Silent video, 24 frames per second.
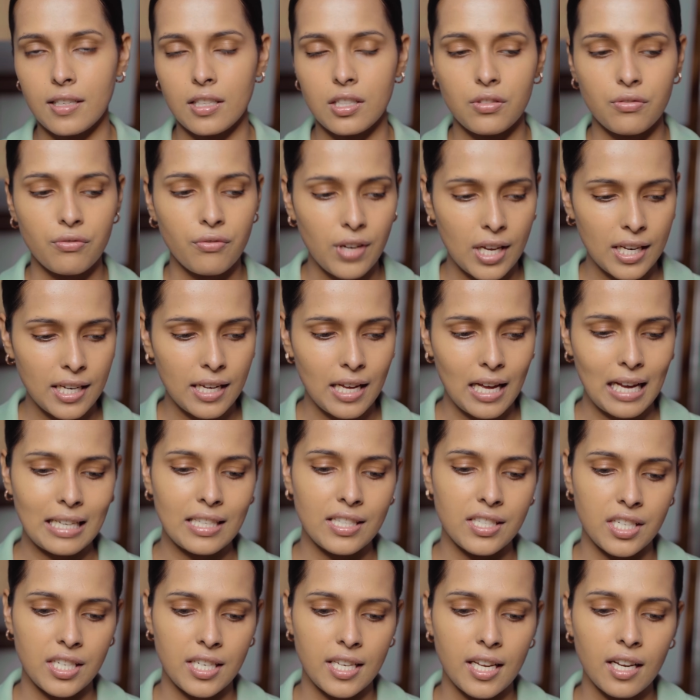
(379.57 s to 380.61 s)
It's very
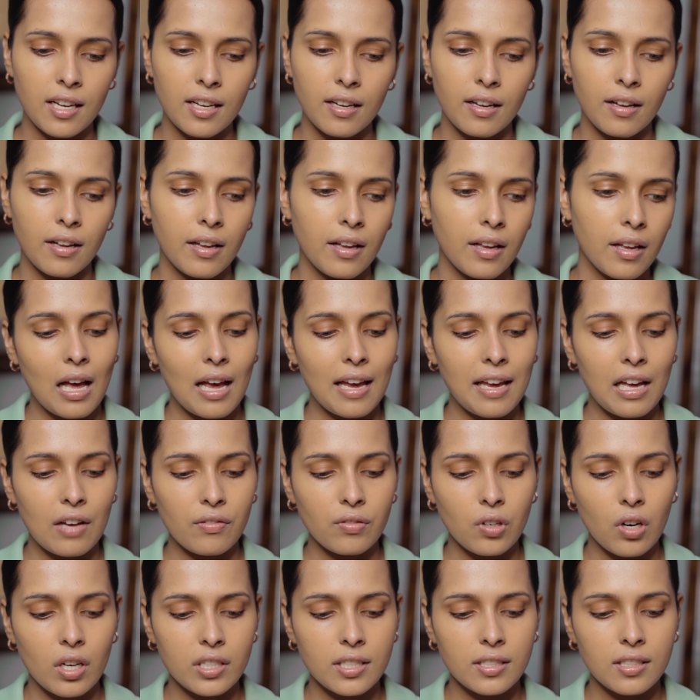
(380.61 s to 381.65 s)
hygienic. I
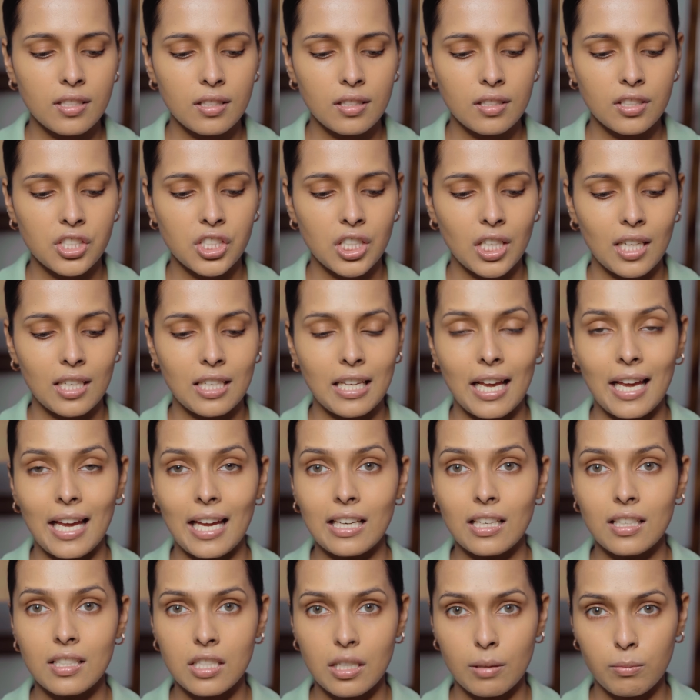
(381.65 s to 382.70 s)
have got it in the shade
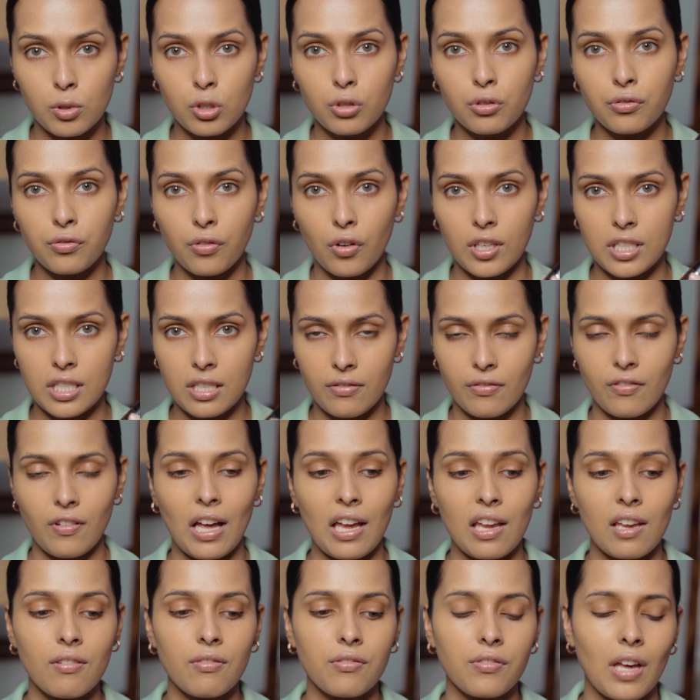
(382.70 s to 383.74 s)

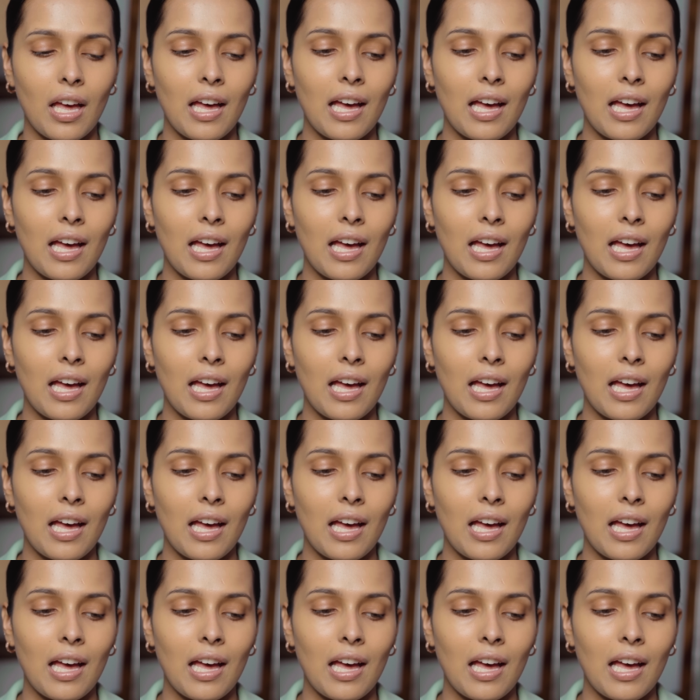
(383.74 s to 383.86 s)
NW45,